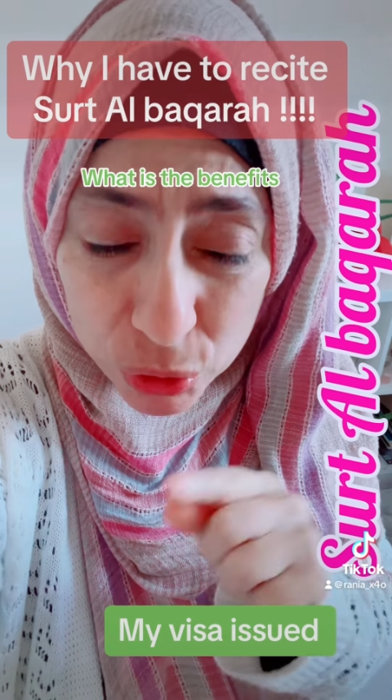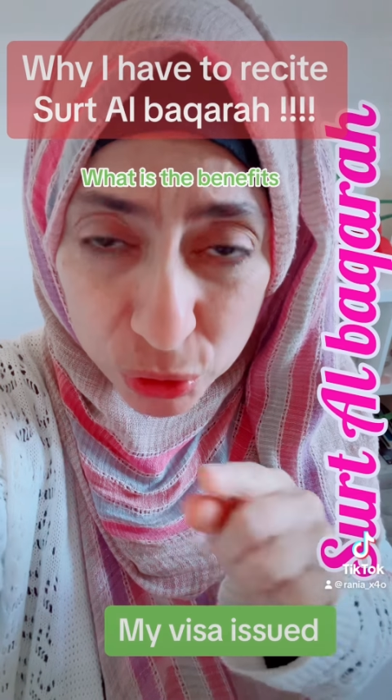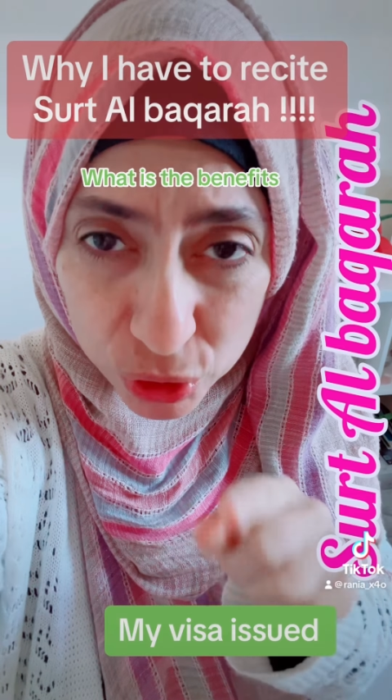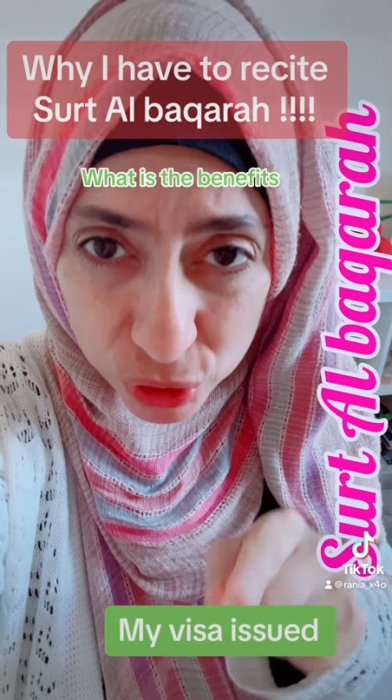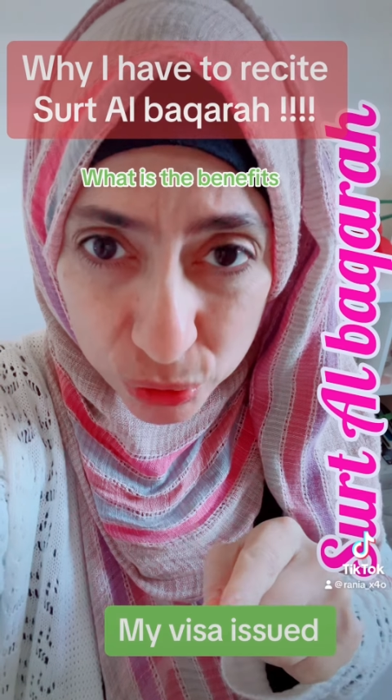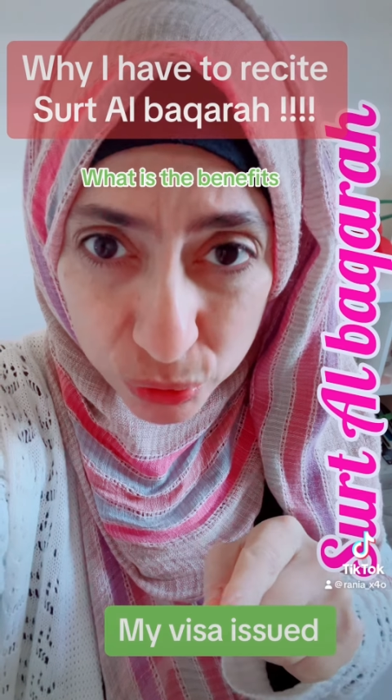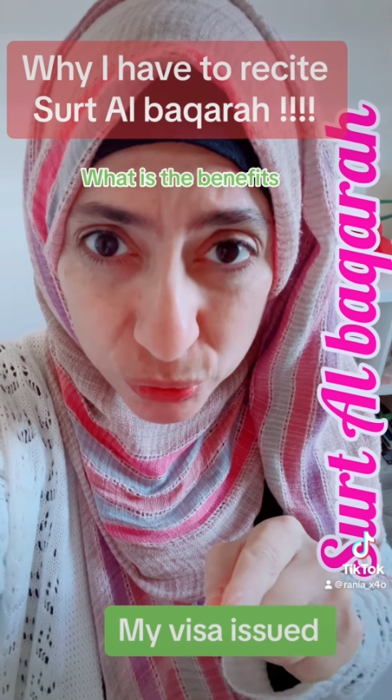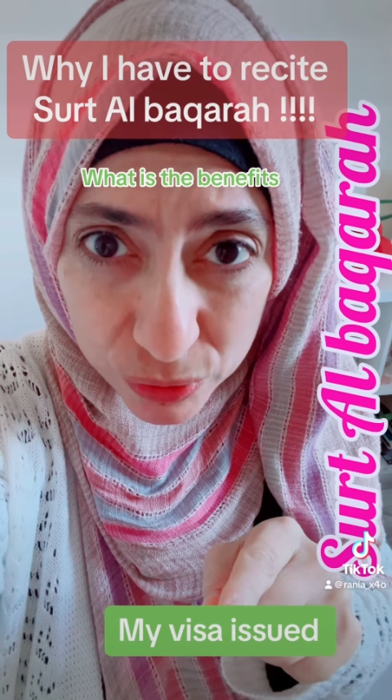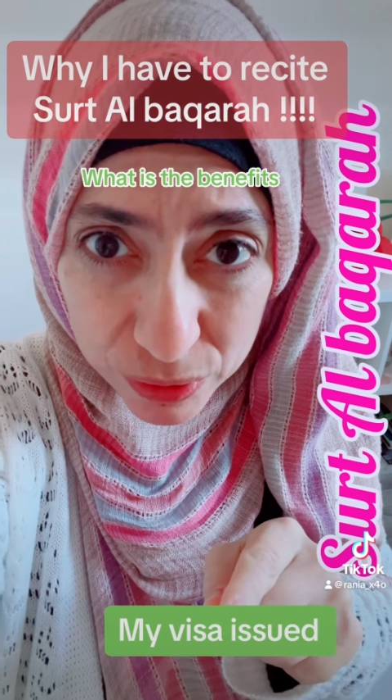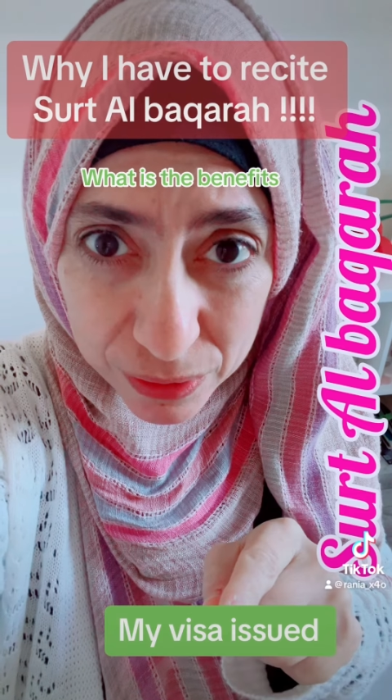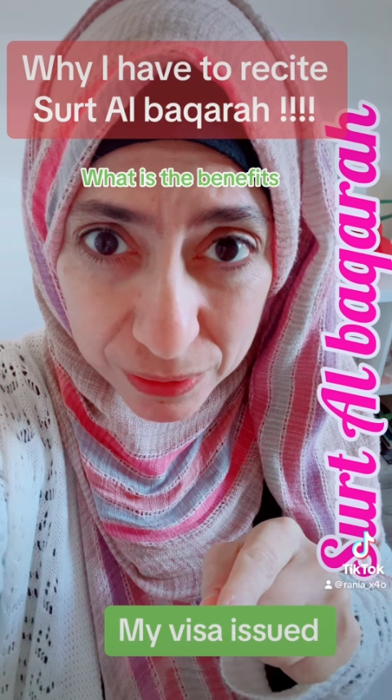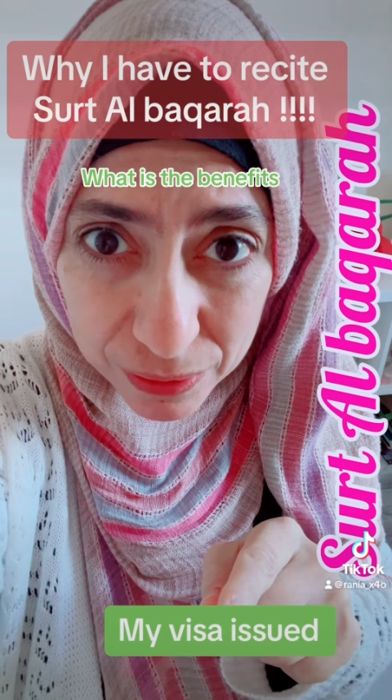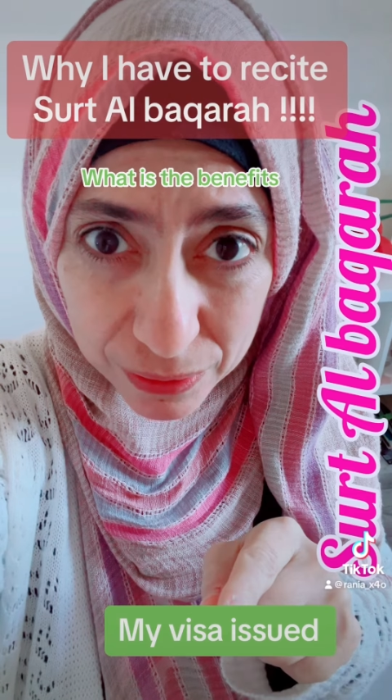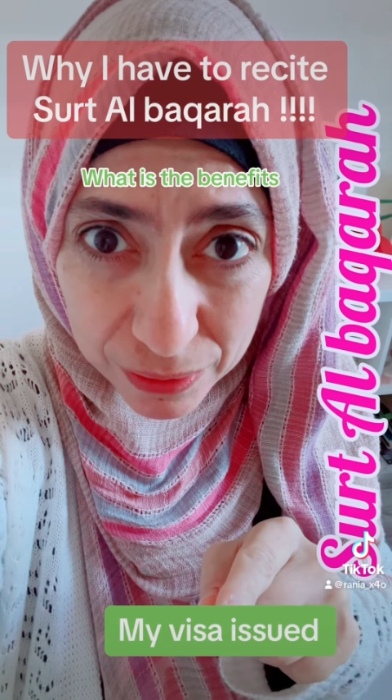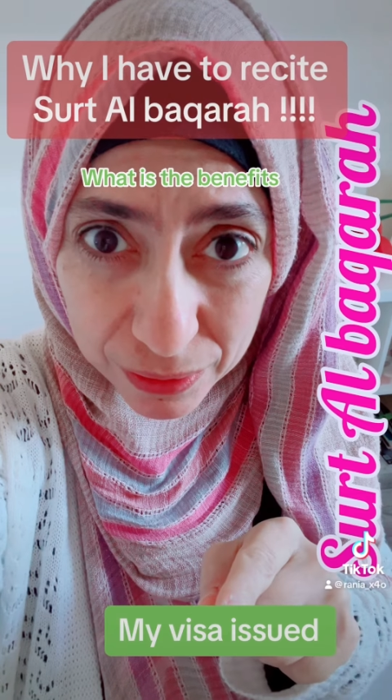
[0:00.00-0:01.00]
choose
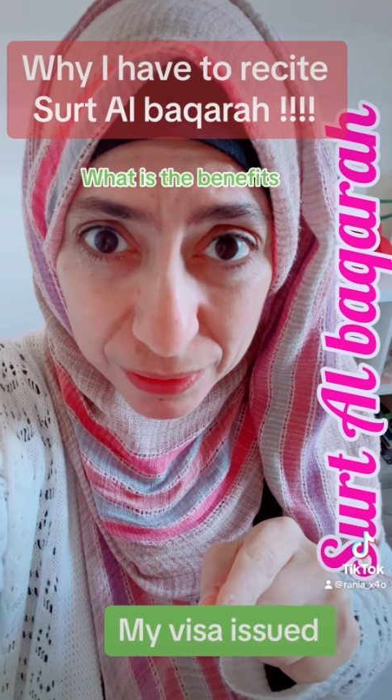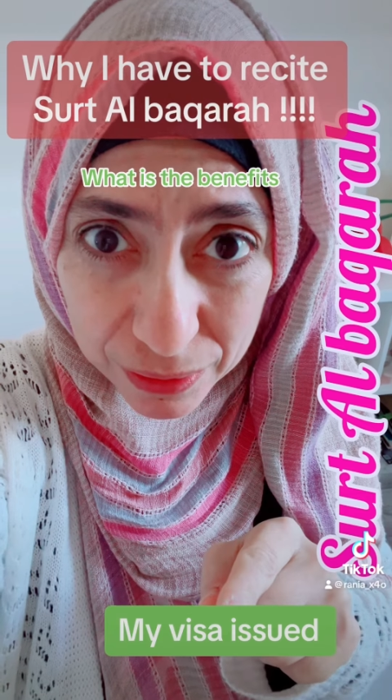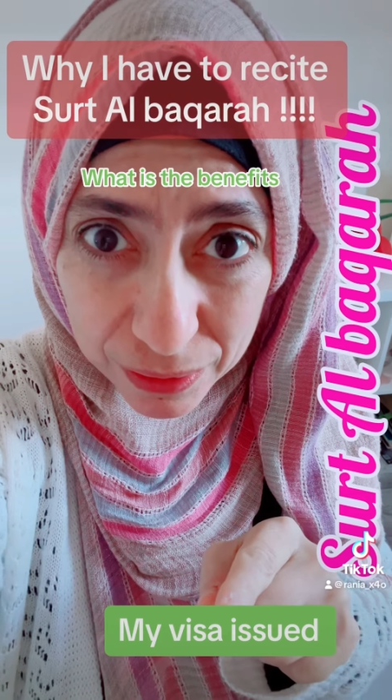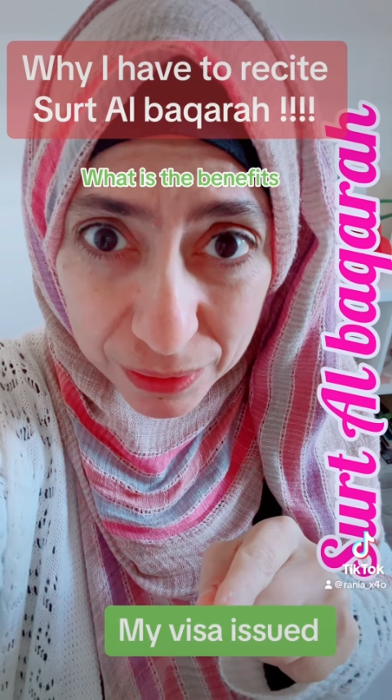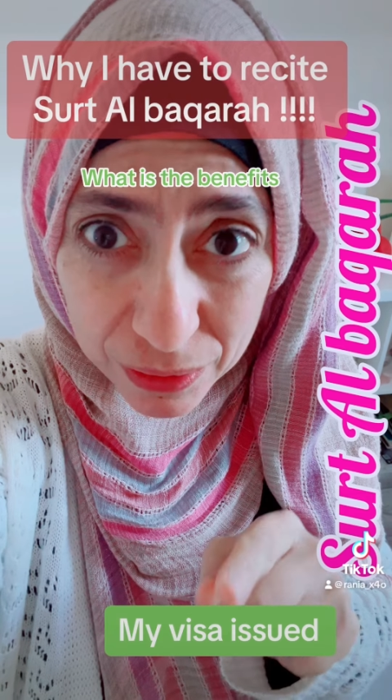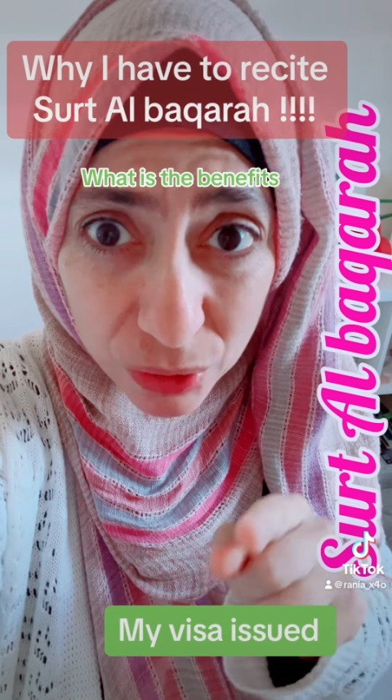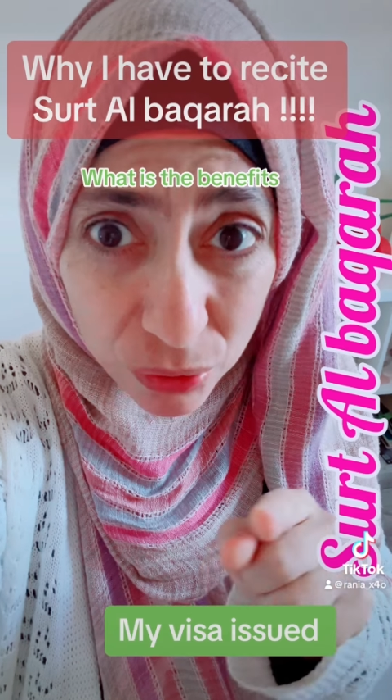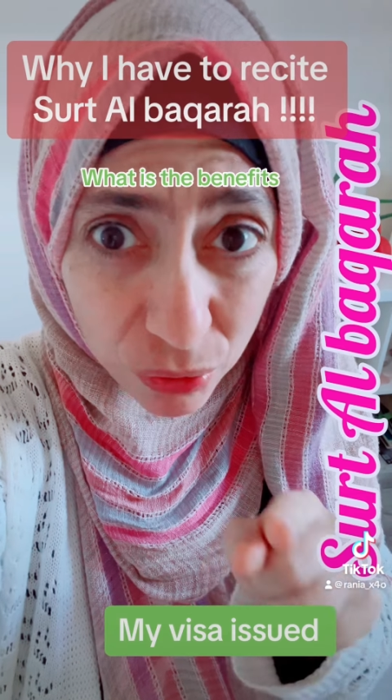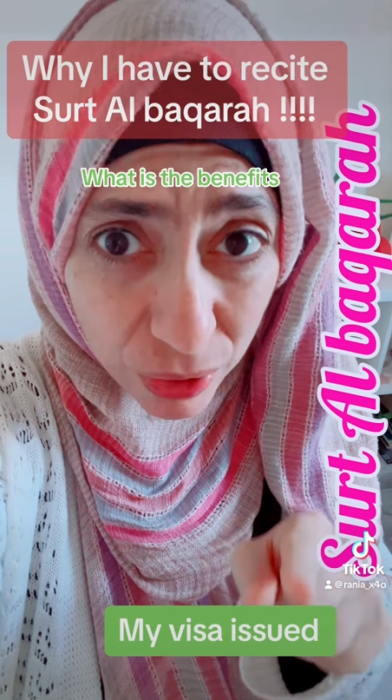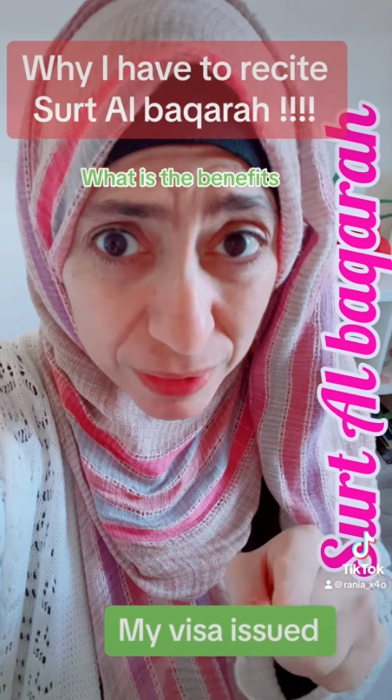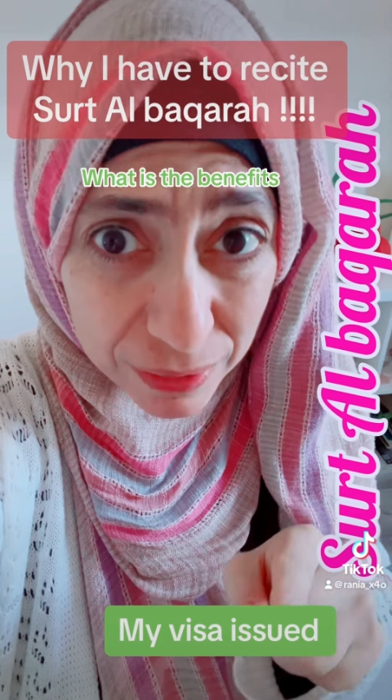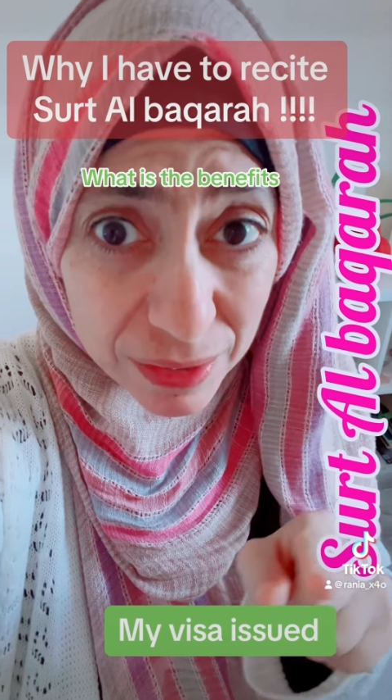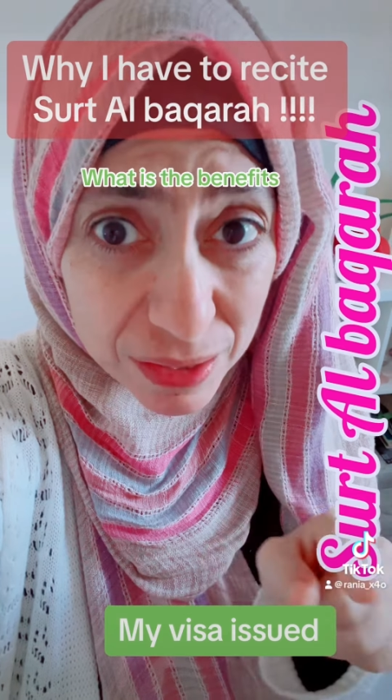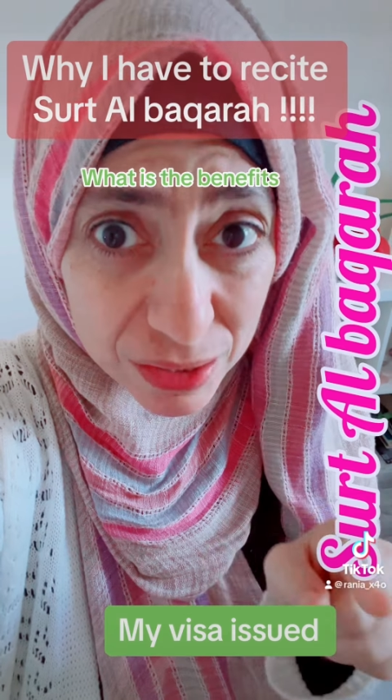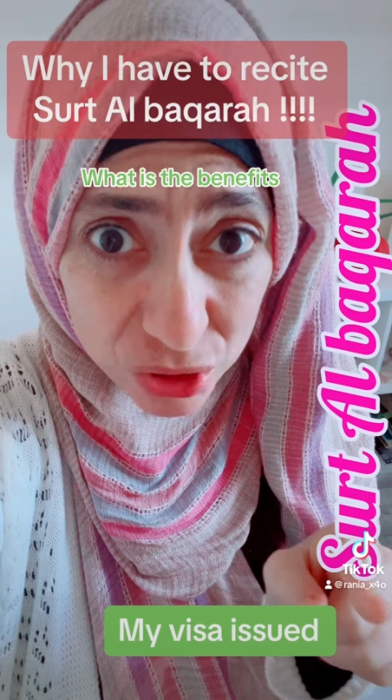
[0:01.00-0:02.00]
the right
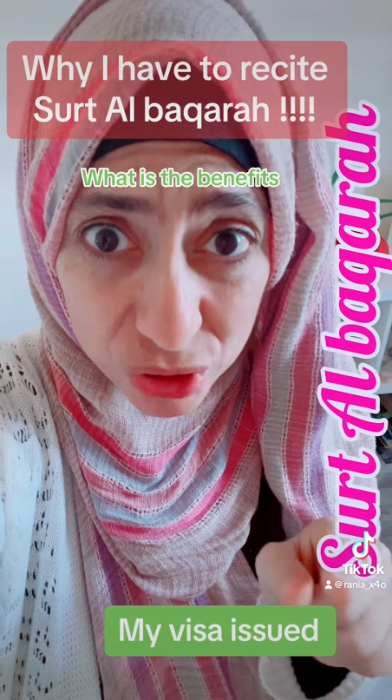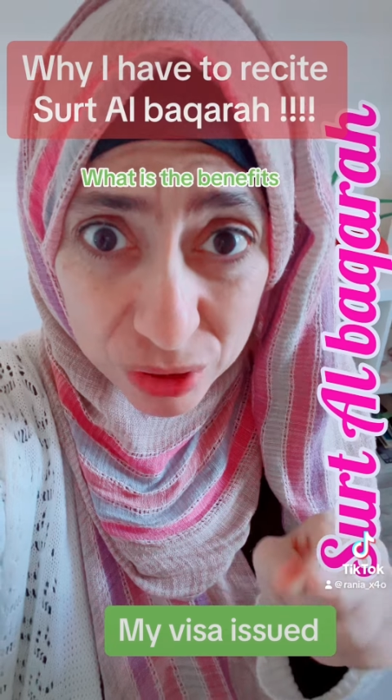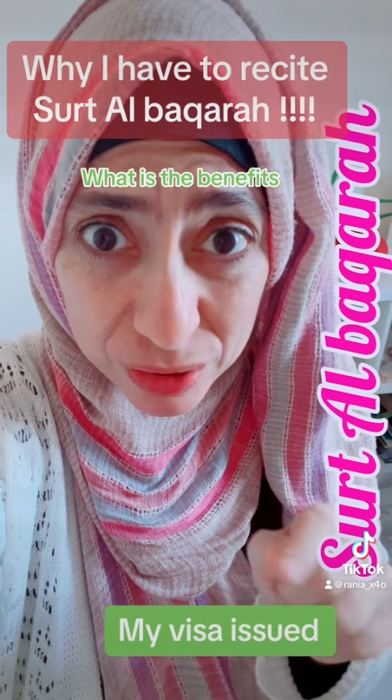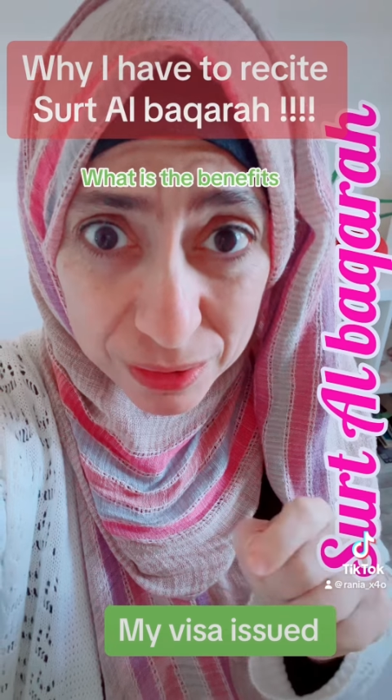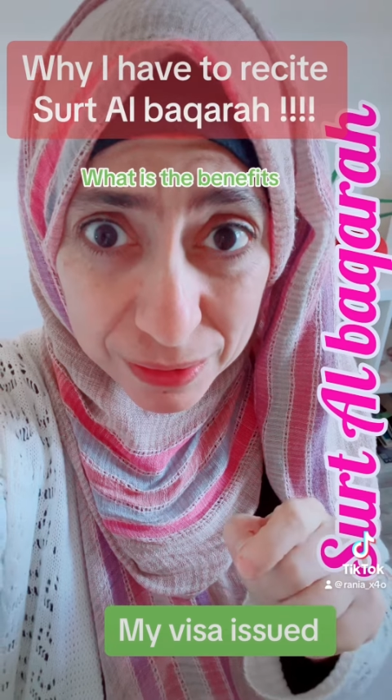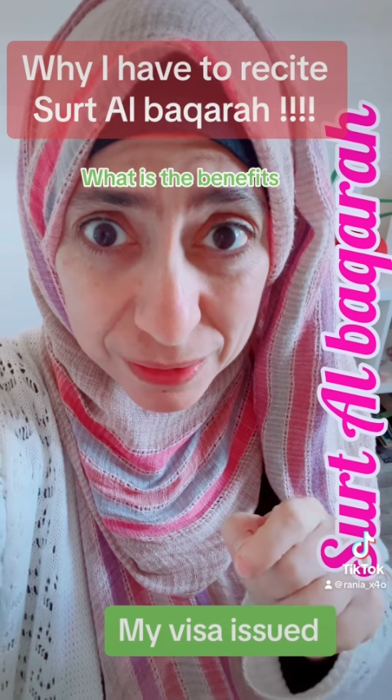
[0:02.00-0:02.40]
decision.